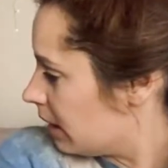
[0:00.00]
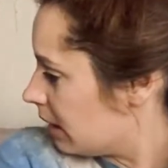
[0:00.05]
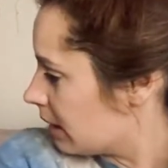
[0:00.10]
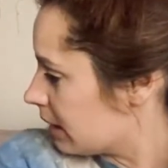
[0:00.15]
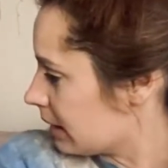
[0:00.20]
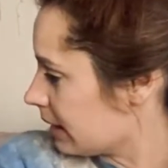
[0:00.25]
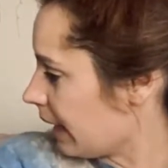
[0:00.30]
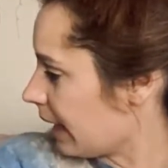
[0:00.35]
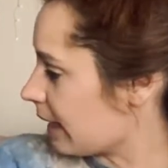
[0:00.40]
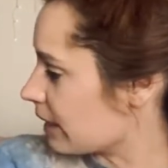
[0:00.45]

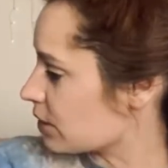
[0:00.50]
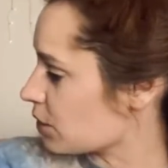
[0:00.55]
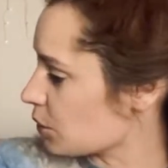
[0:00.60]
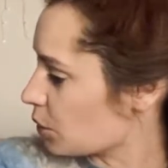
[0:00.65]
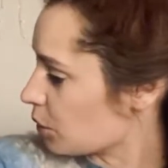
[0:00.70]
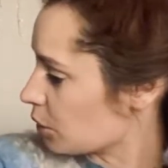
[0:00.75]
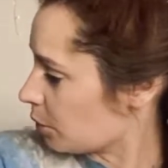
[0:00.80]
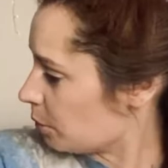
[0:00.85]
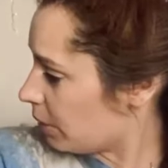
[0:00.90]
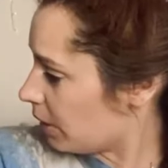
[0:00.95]
Okay, it's
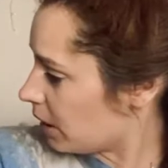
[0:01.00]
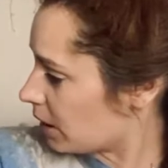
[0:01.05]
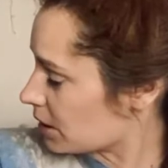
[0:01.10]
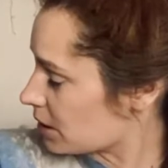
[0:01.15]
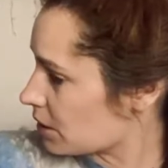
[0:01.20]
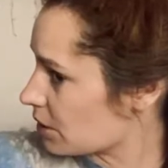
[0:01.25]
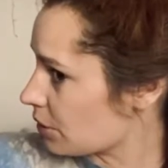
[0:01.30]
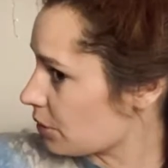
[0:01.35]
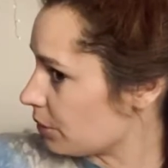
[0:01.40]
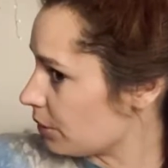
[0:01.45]

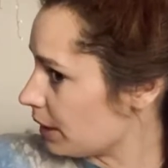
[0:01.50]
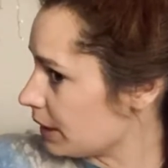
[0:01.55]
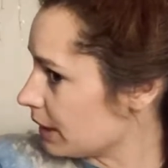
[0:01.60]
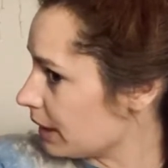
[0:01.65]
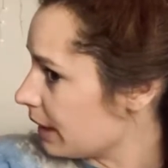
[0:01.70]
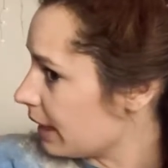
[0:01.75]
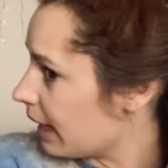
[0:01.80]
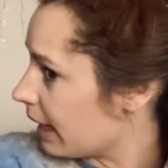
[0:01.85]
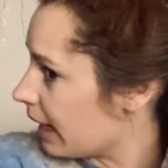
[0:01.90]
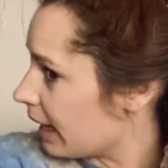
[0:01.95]
3:15
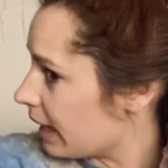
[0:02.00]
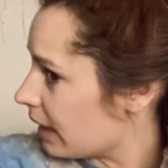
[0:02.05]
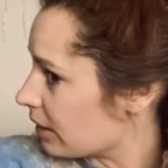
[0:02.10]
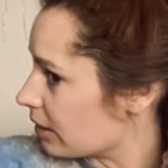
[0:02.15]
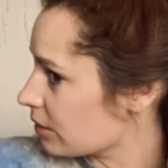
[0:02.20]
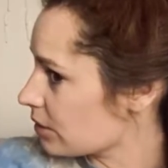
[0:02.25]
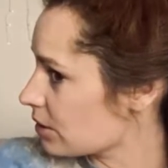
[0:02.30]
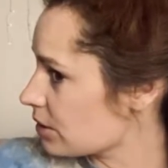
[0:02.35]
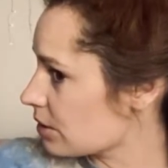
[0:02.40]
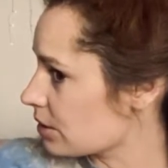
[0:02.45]
now,
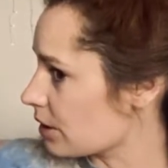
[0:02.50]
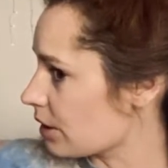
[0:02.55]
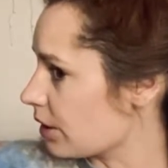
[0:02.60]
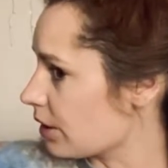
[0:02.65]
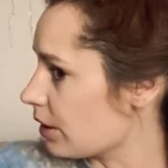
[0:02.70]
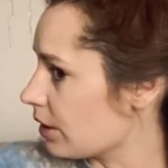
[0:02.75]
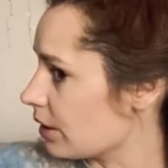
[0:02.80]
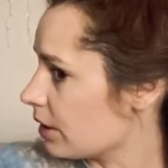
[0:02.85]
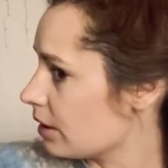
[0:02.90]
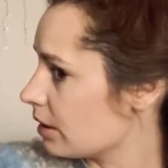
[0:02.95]
so
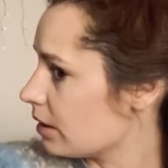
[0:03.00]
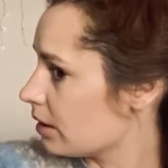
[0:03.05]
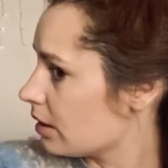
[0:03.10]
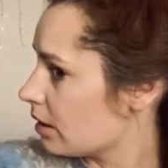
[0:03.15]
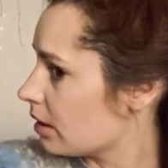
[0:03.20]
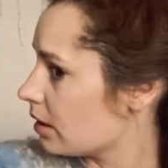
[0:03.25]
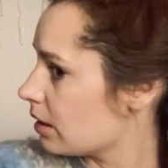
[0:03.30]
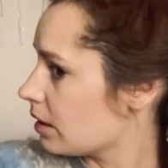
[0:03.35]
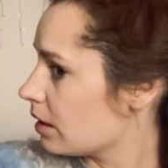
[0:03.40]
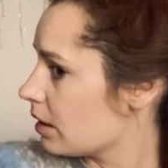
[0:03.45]

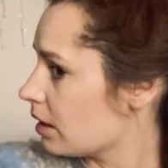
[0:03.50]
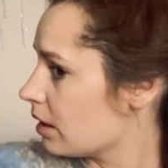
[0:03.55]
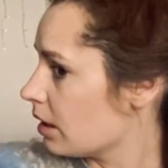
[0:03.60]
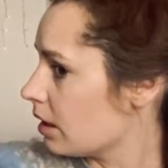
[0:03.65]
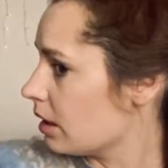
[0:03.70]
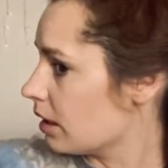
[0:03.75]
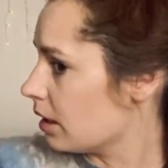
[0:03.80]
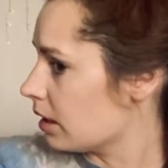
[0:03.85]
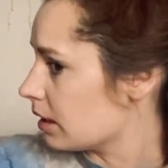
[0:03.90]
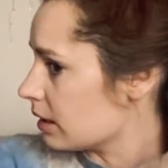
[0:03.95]

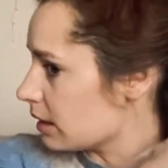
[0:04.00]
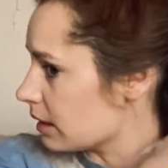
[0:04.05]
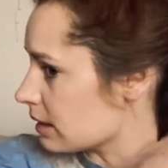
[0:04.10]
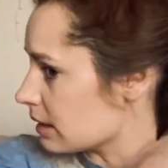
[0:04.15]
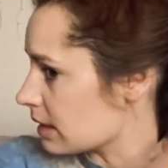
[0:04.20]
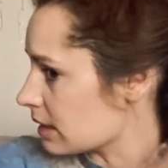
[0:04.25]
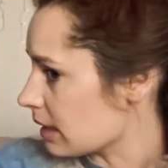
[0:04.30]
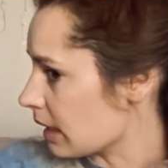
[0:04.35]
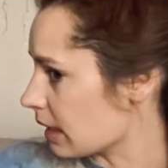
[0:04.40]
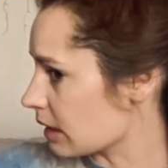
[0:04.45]
this is
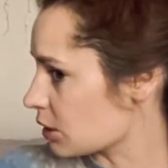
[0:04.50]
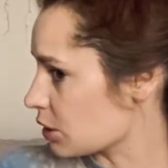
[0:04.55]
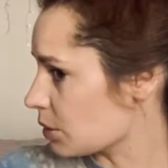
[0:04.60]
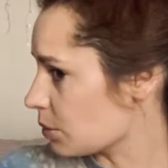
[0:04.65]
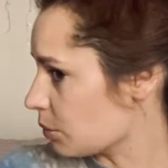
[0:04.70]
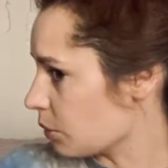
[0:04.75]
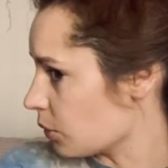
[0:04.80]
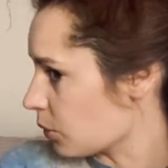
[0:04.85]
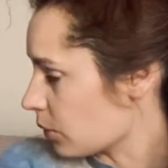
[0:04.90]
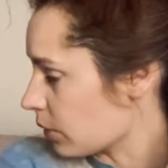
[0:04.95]
actually
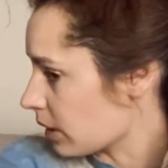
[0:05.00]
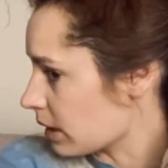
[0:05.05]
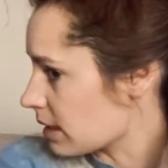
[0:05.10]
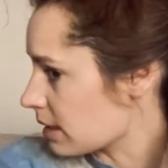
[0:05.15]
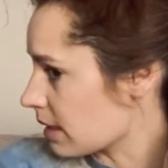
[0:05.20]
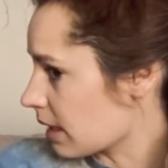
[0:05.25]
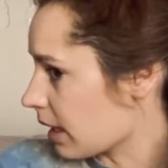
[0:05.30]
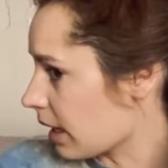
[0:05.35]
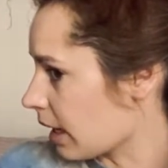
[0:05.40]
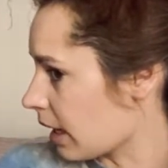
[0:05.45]
more the
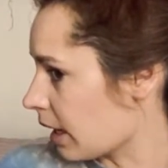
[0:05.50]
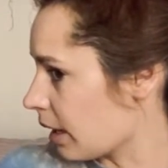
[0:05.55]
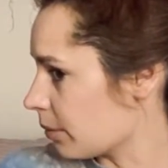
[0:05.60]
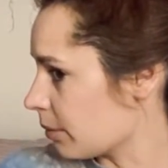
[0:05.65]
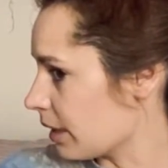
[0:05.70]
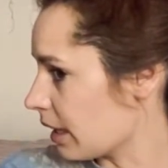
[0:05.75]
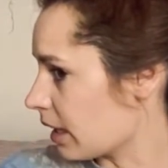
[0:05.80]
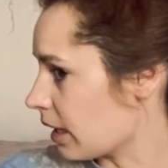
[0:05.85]
time that